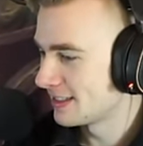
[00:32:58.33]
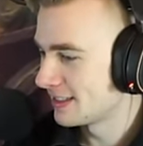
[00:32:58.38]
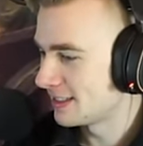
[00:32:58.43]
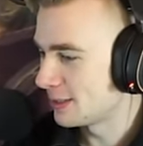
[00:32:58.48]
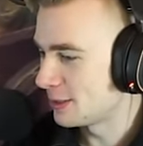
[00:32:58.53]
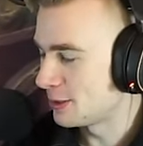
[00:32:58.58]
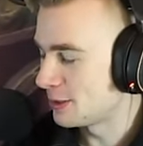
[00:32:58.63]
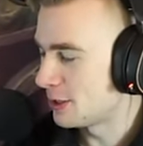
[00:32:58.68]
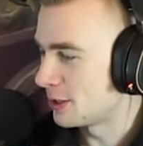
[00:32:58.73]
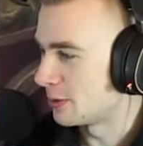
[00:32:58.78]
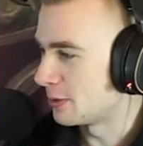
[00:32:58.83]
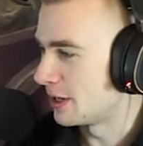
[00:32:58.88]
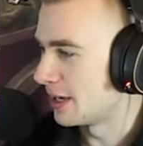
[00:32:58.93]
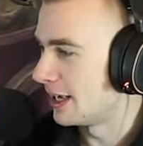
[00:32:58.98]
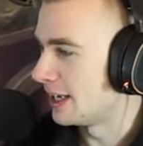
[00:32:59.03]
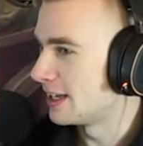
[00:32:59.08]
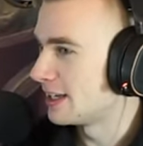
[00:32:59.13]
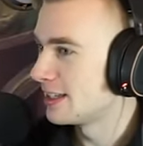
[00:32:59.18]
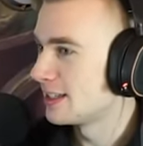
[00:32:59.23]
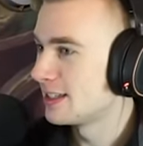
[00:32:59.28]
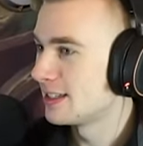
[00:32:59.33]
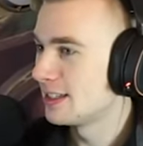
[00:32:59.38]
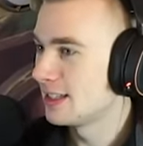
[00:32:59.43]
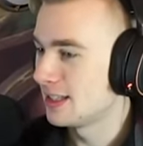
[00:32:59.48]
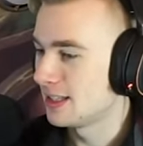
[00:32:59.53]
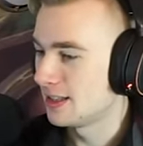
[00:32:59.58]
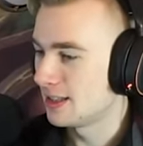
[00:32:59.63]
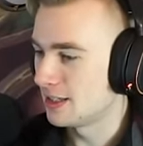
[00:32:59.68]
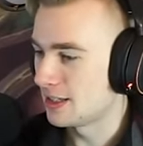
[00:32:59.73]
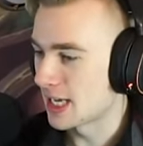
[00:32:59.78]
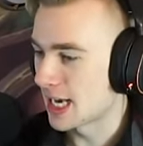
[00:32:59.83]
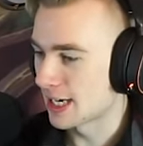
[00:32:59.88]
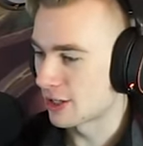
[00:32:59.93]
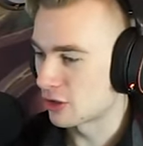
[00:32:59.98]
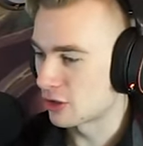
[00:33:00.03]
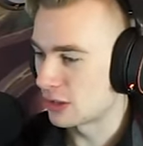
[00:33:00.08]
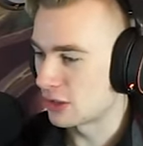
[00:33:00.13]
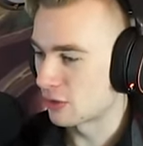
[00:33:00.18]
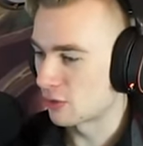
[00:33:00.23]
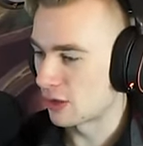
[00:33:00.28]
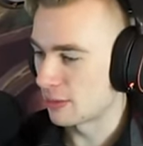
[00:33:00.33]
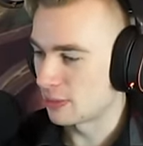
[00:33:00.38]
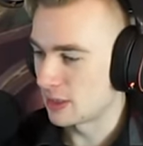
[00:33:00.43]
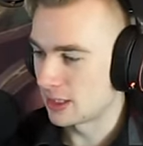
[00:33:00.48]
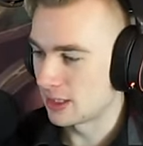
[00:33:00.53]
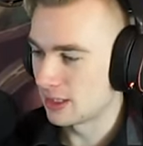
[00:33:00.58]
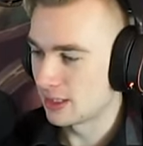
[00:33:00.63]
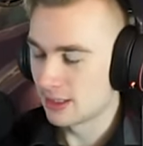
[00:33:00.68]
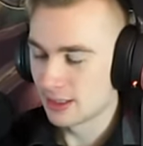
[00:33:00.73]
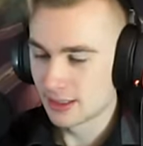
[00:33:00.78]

There's no way. This is actually scripted.